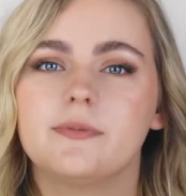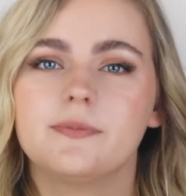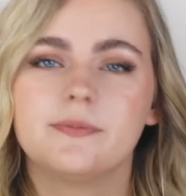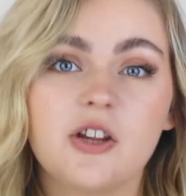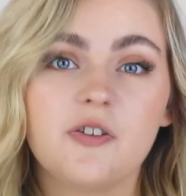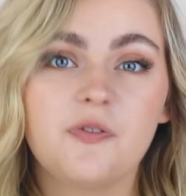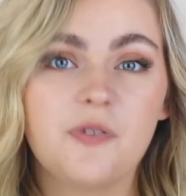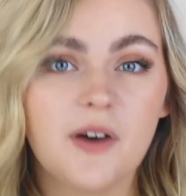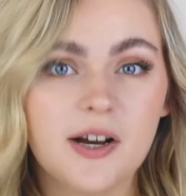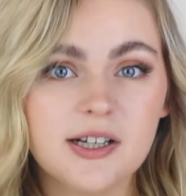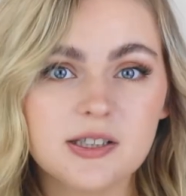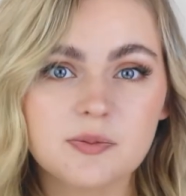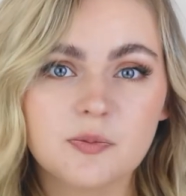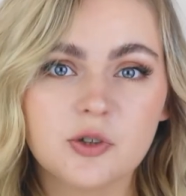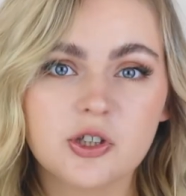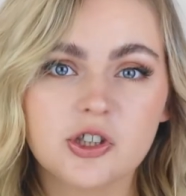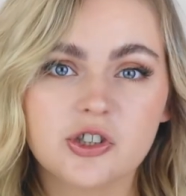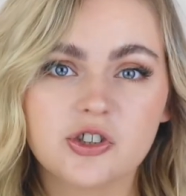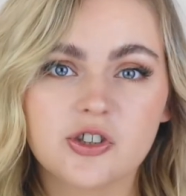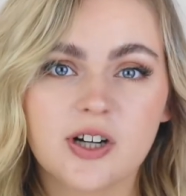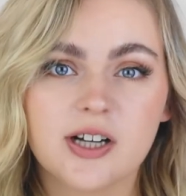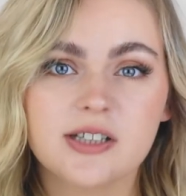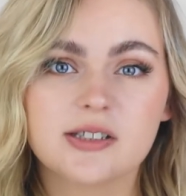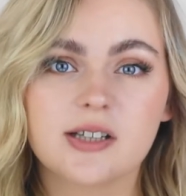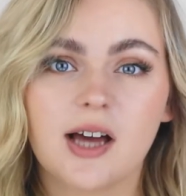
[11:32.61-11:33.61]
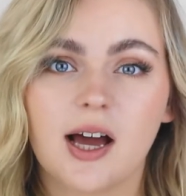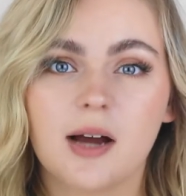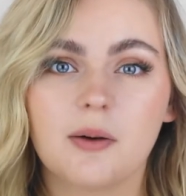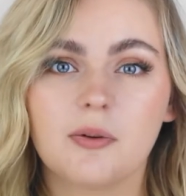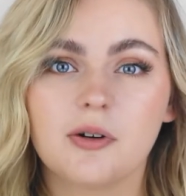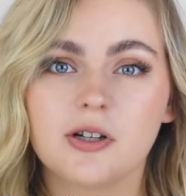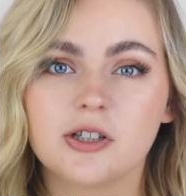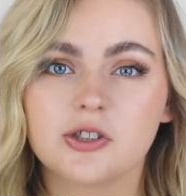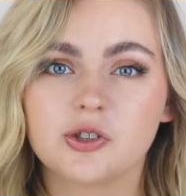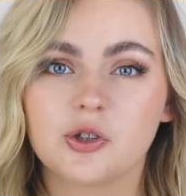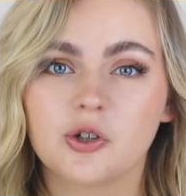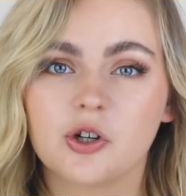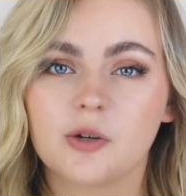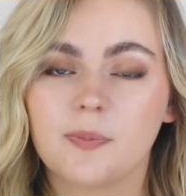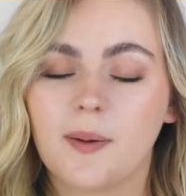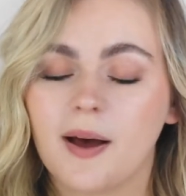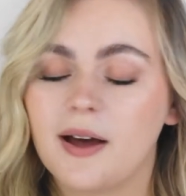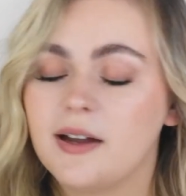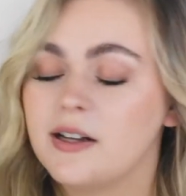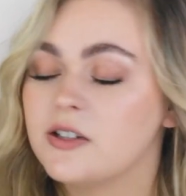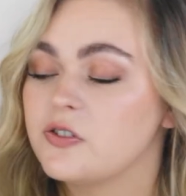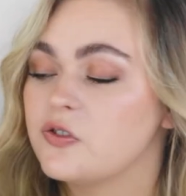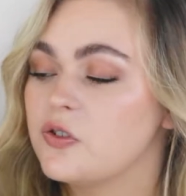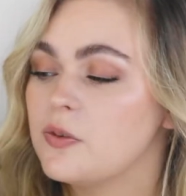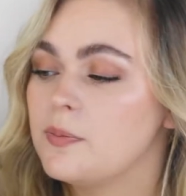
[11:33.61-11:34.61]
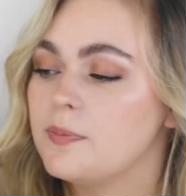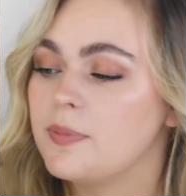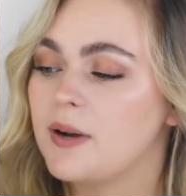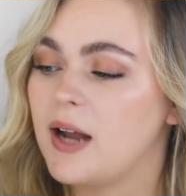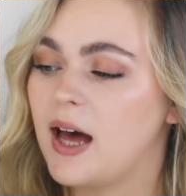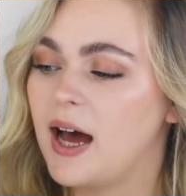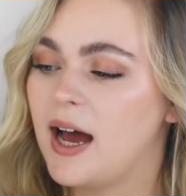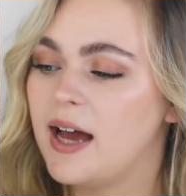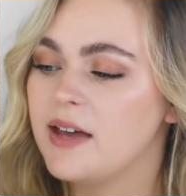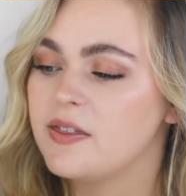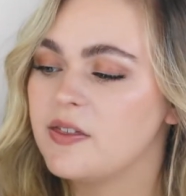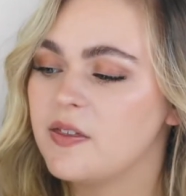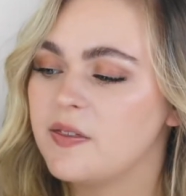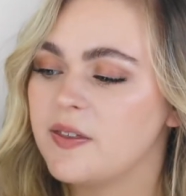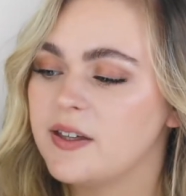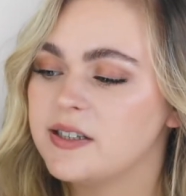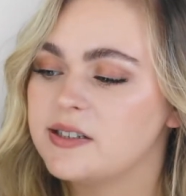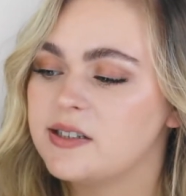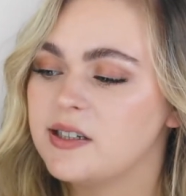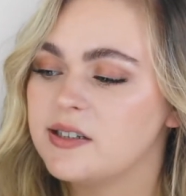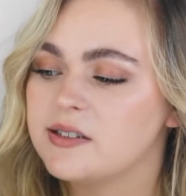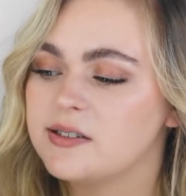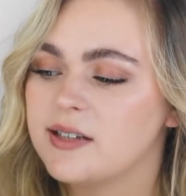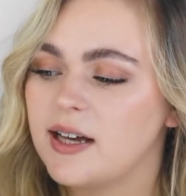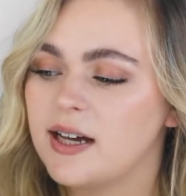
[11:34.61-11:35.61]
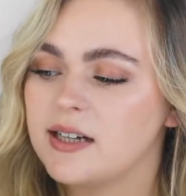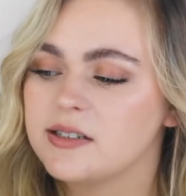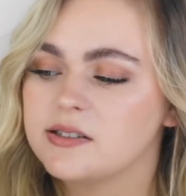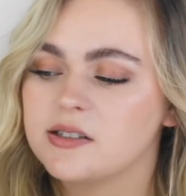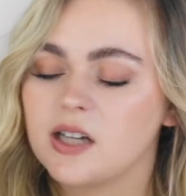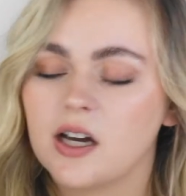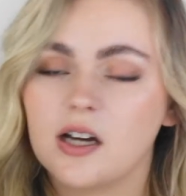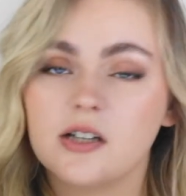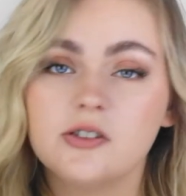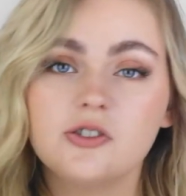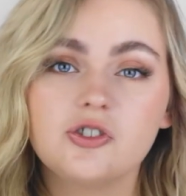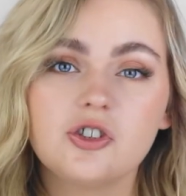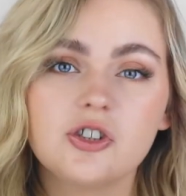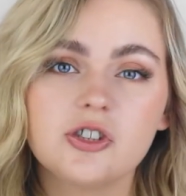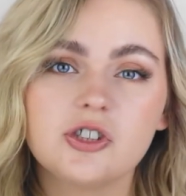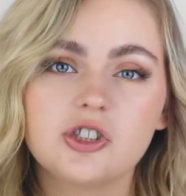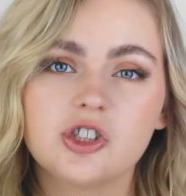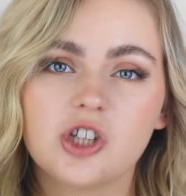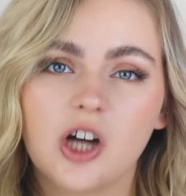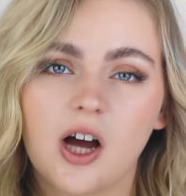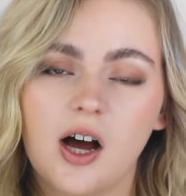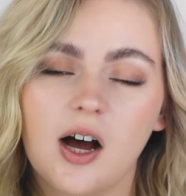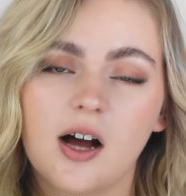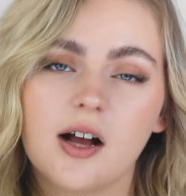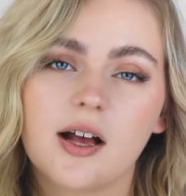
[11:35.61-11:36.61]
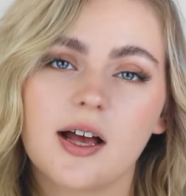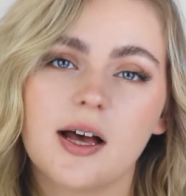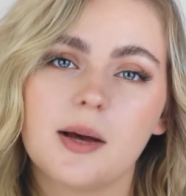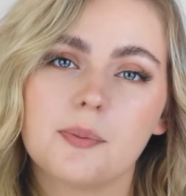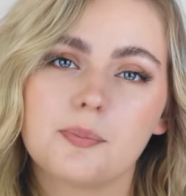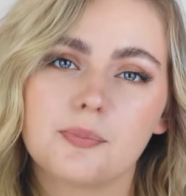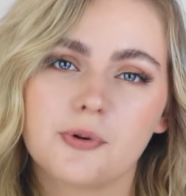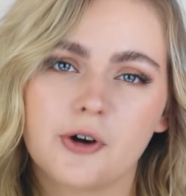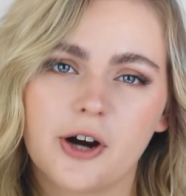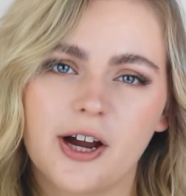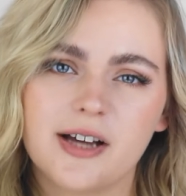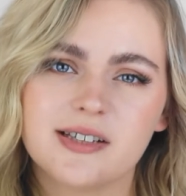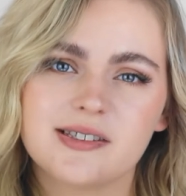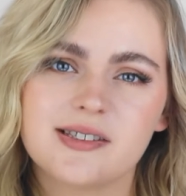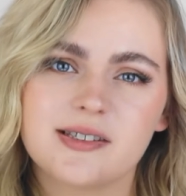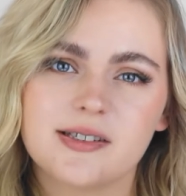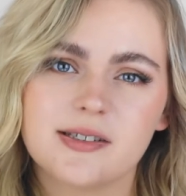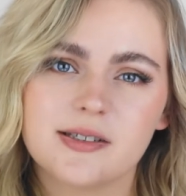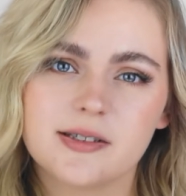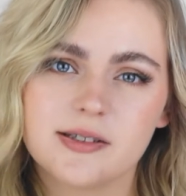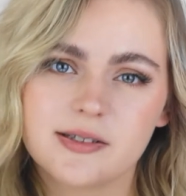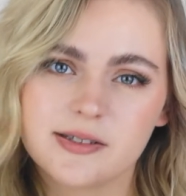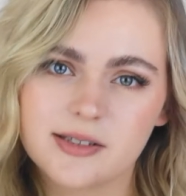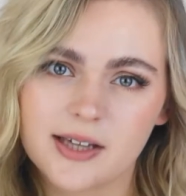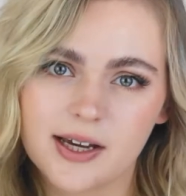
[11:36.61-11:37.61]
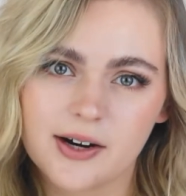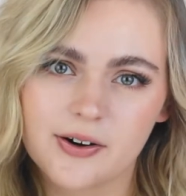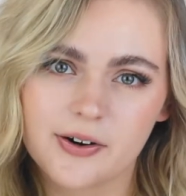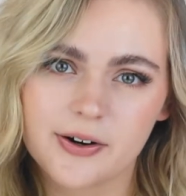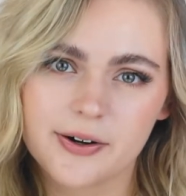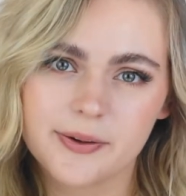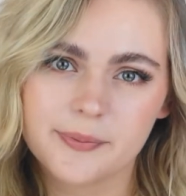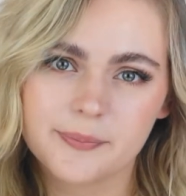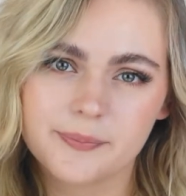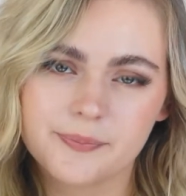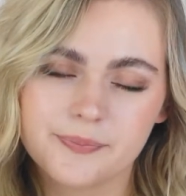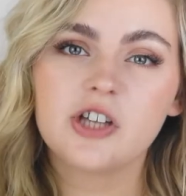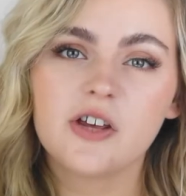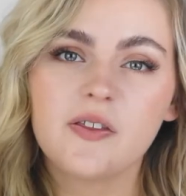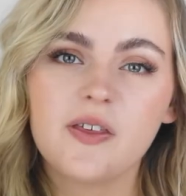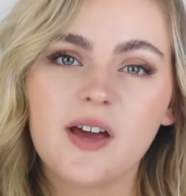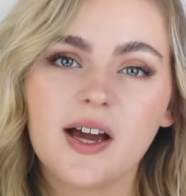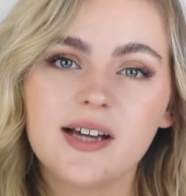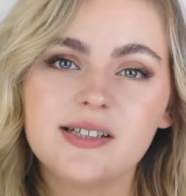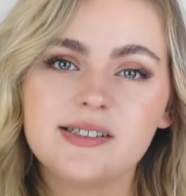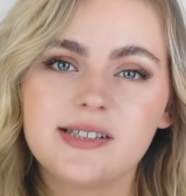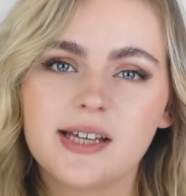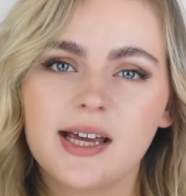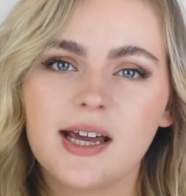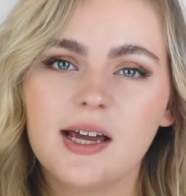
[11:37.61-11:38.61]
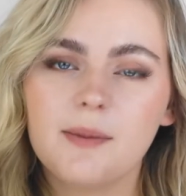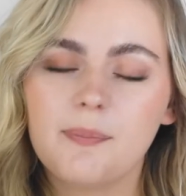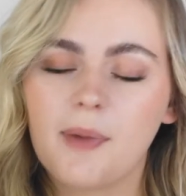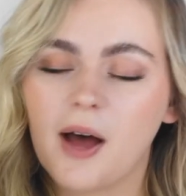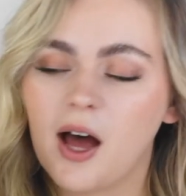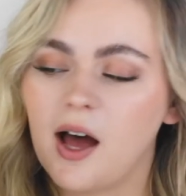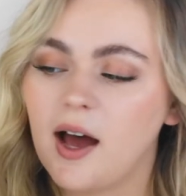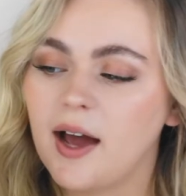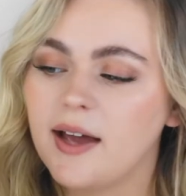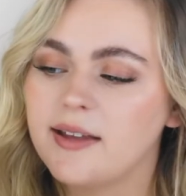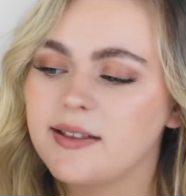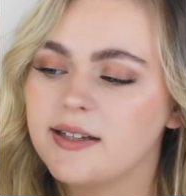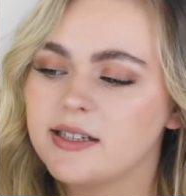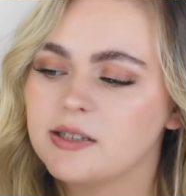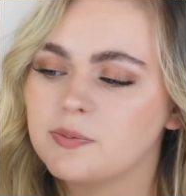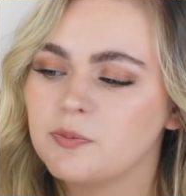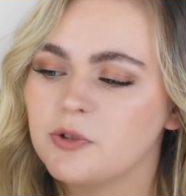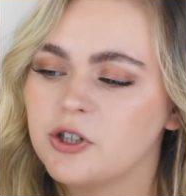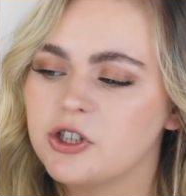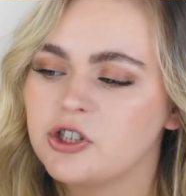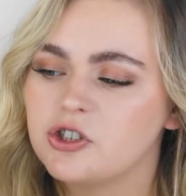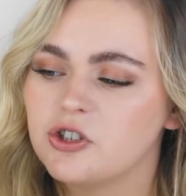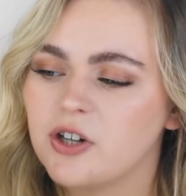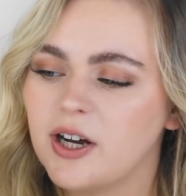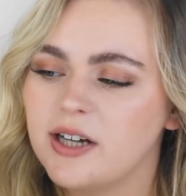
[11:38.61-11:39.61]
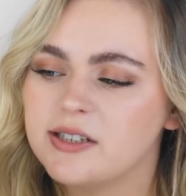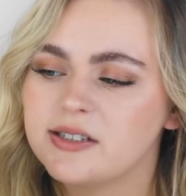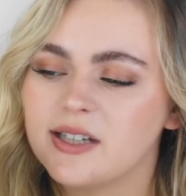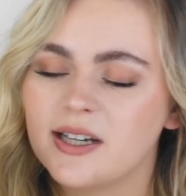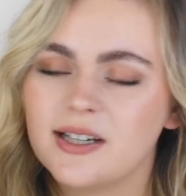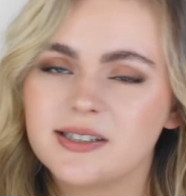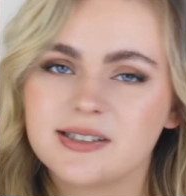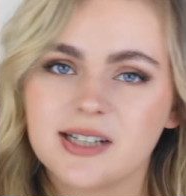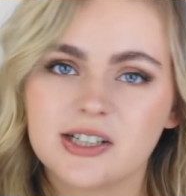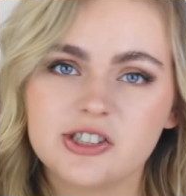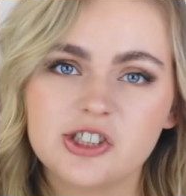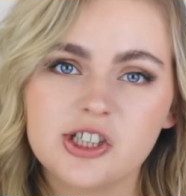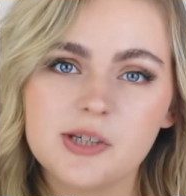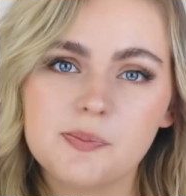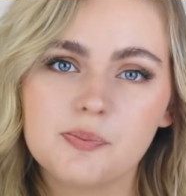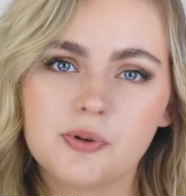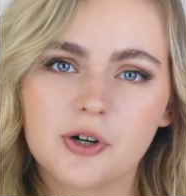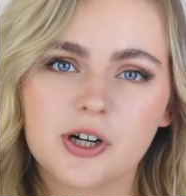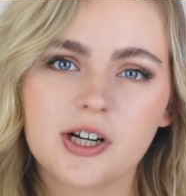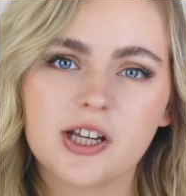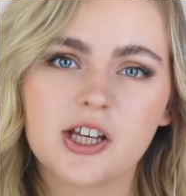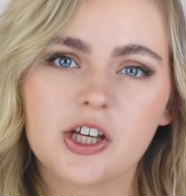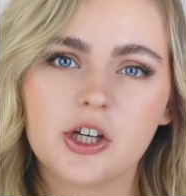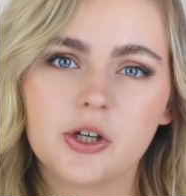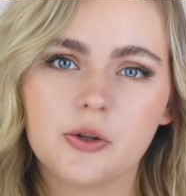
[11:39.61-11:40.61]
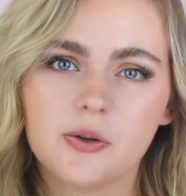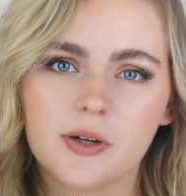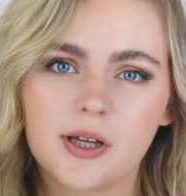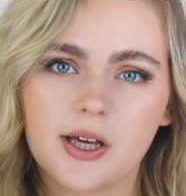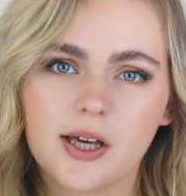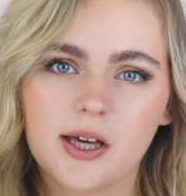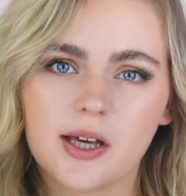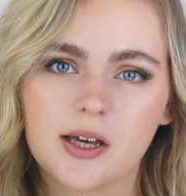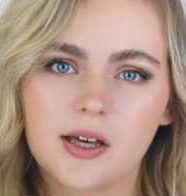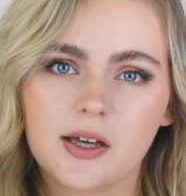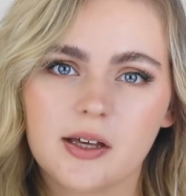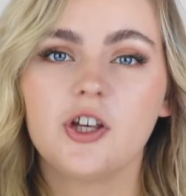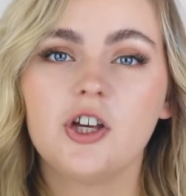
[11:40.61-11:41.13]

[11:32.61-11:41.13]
So the first moisturizer I wanna talk about is from BLITHE. This is a Tundra Chaga Pressed Serum. So the idea behind this moisturizer is actually pretty unique.